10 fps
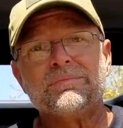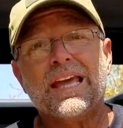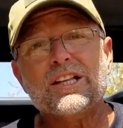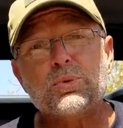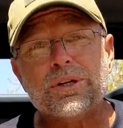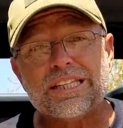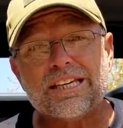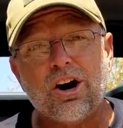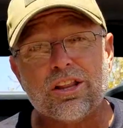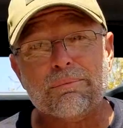It's what they
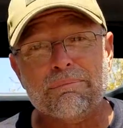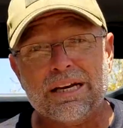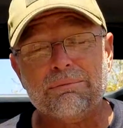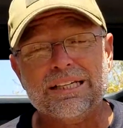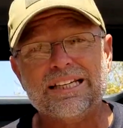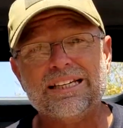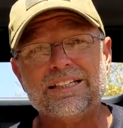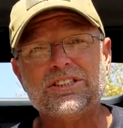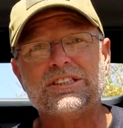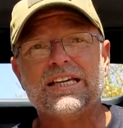call the
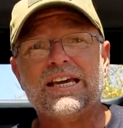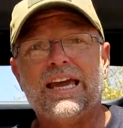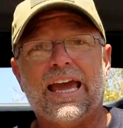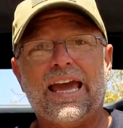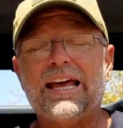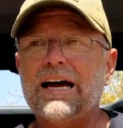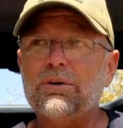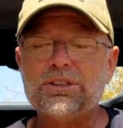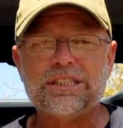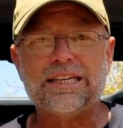minimalist, and I
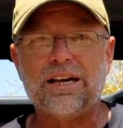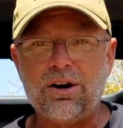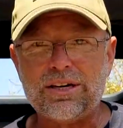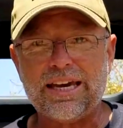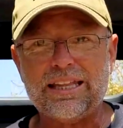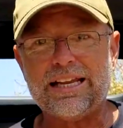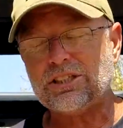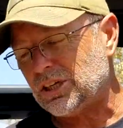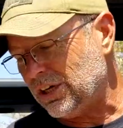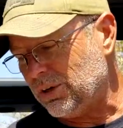was thinking, okay, that's
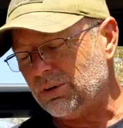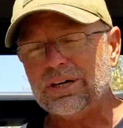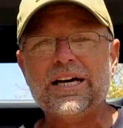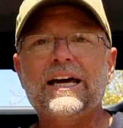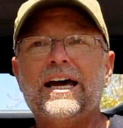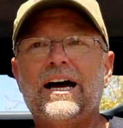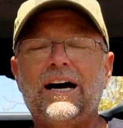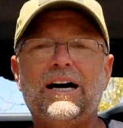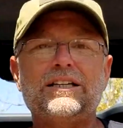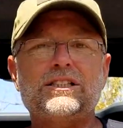cool.
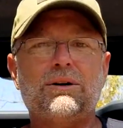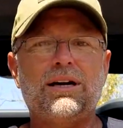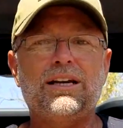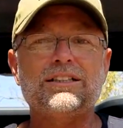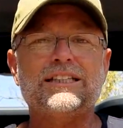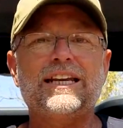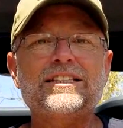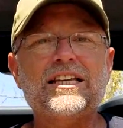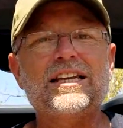So I looked, and it's a